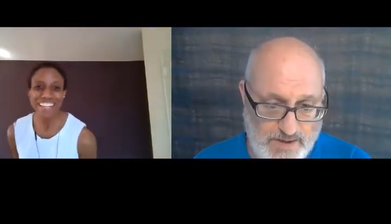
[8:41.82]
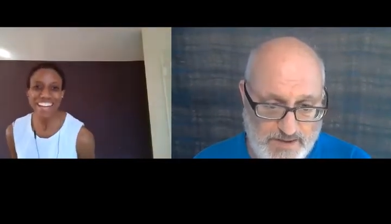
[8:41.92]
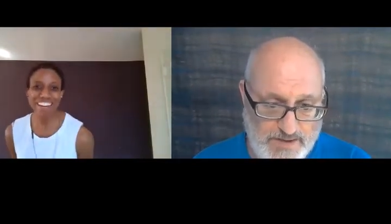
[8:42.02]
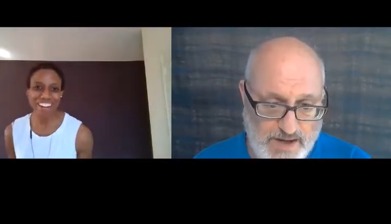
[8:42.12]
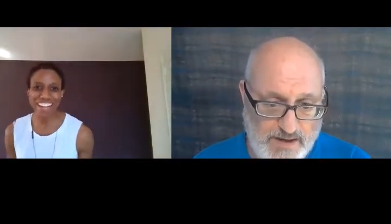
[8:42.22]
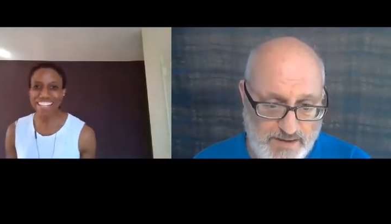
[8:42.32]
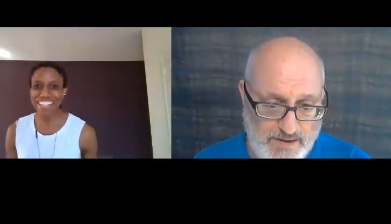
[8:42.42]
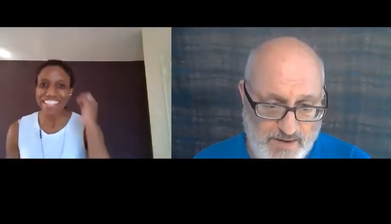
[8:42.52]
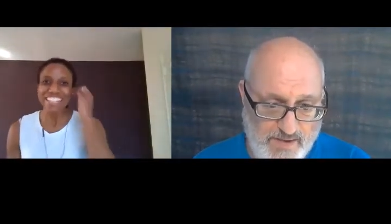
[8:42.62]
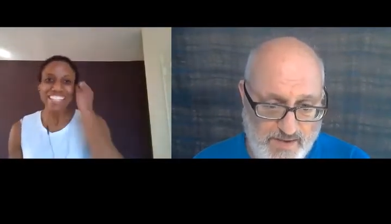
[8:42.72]
Speaker 1: exactly. right
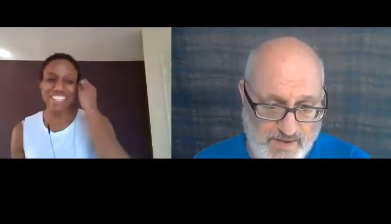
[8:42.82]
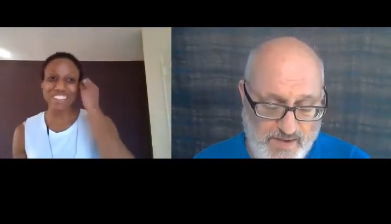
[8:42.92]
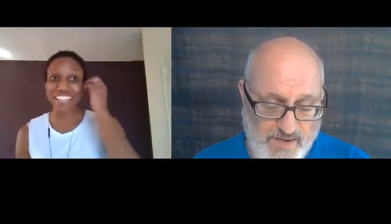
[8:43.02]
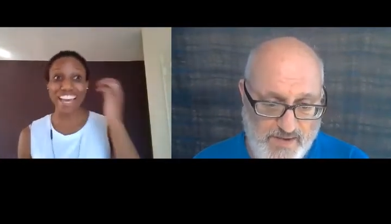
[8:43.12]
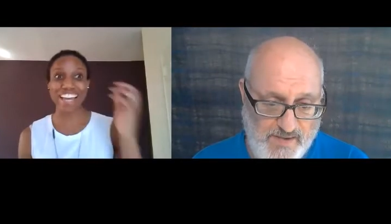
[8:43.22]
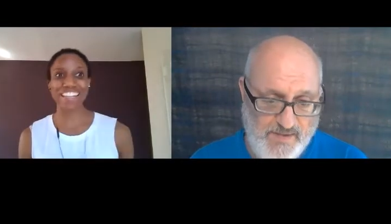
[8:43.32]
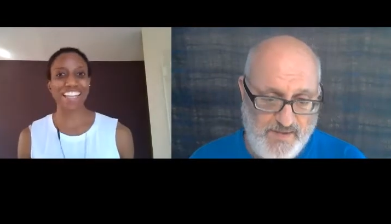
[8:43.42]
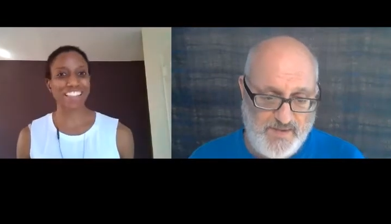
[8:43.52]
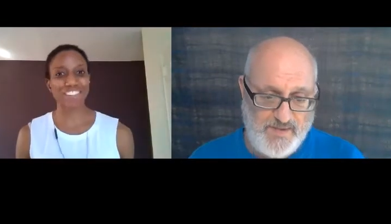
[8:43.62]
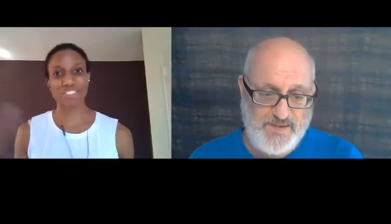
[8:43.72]
so yeah. again
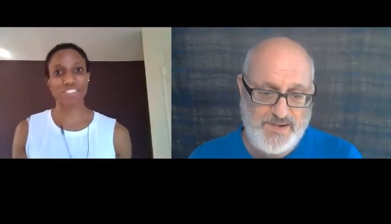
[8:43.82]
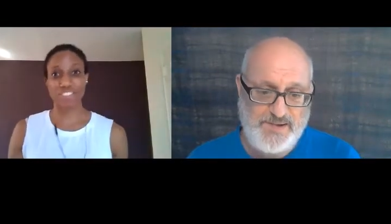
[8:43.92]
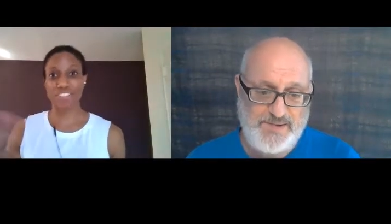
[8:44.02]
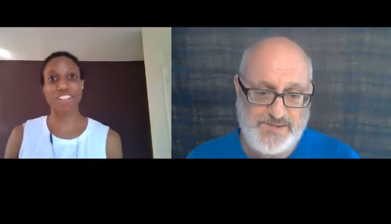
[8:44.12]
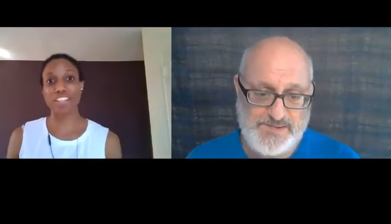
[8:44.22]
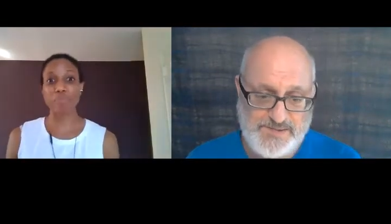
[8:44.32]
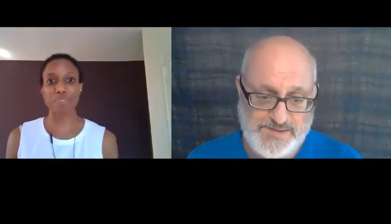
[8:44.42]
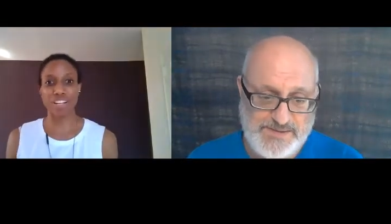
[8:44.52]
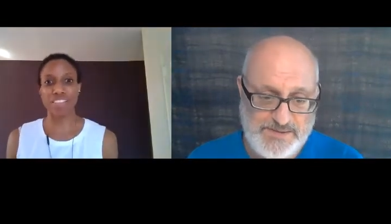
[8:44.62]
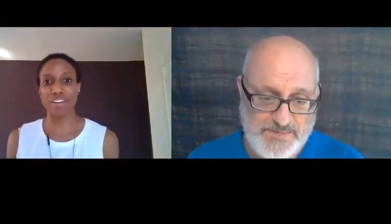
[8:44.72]
like there's a, there's an
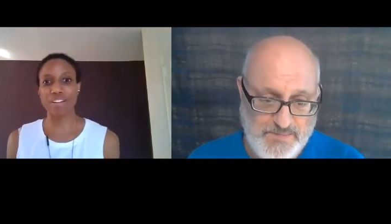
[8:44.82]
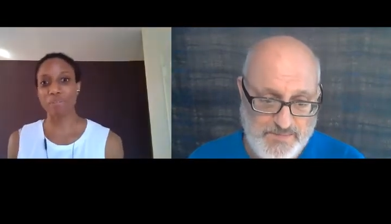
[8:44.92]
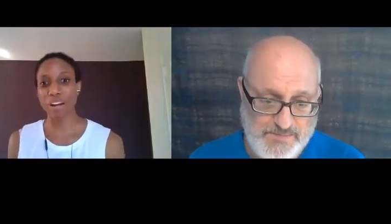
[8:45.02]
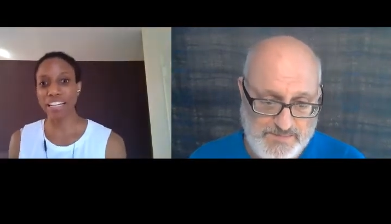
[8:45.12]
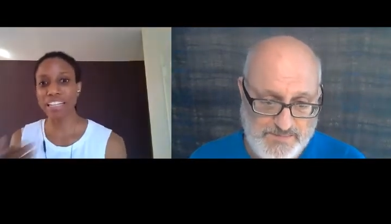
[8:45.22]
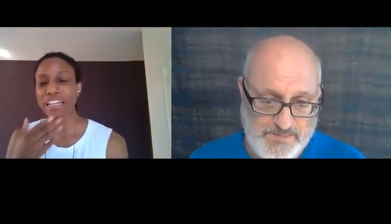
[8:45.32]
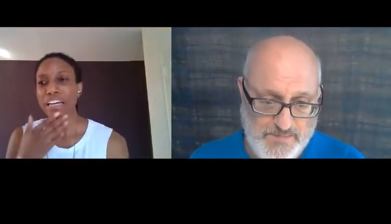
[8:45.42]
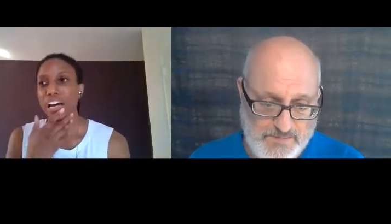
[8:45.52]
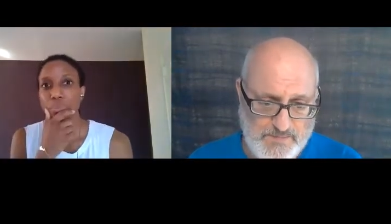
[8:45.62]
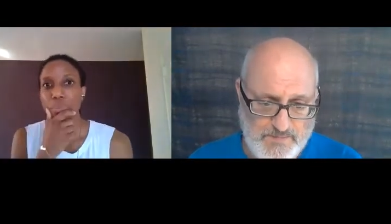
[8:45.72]
assumption in there already
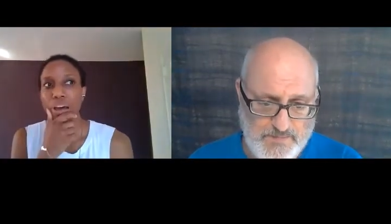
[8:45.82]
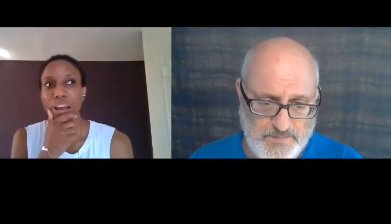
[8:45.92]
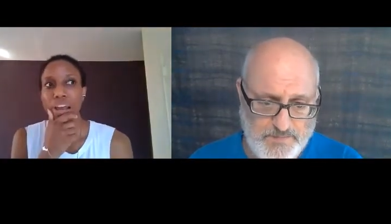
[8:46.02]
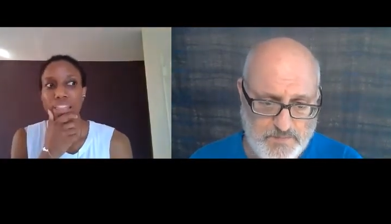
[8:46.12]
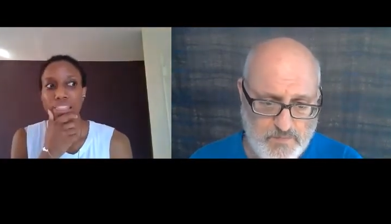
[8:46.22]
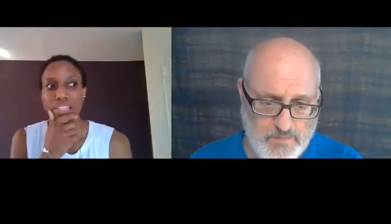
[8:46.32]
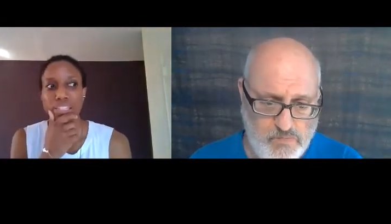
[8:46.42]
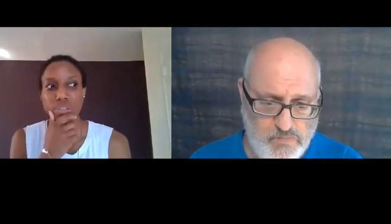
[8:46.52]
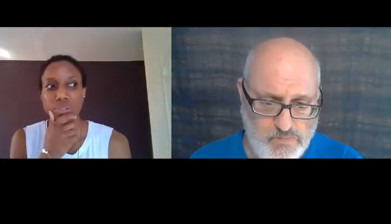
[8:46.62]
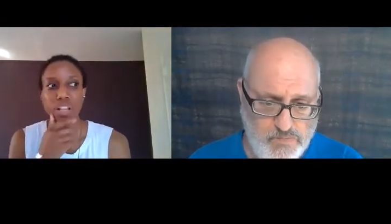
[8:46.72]
but i think
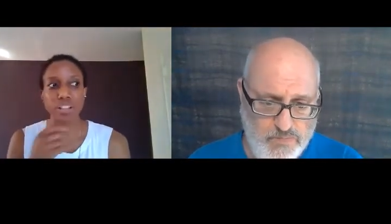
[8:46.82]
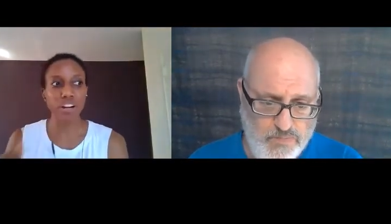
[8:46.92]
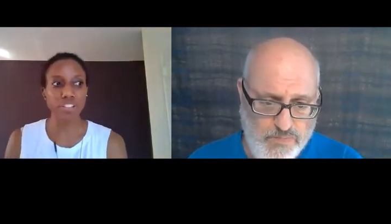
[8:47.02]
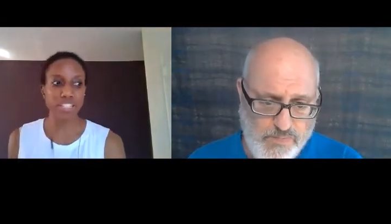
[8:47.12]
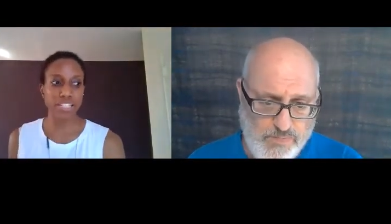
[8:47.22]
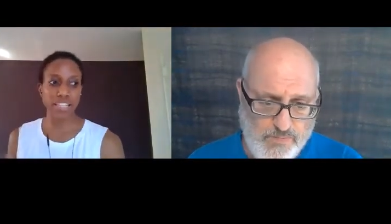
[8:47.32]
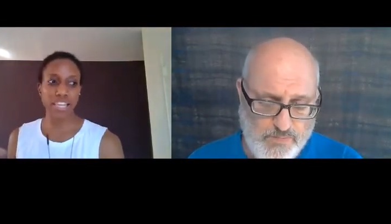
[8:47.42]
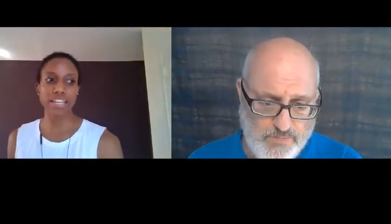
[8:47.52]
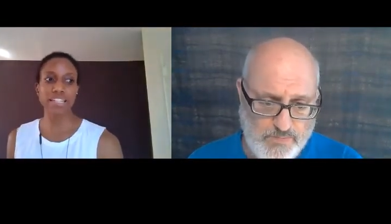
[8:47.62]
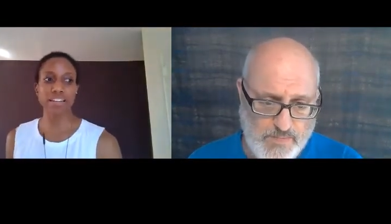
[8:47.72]
to a large extent the
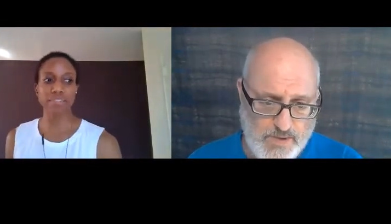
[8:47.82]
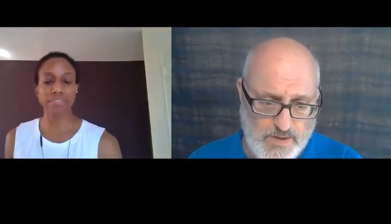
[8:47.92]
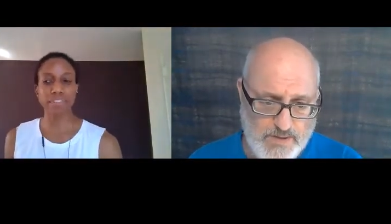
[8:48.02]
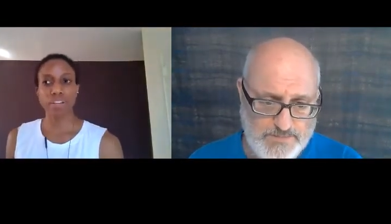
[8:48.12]
idea of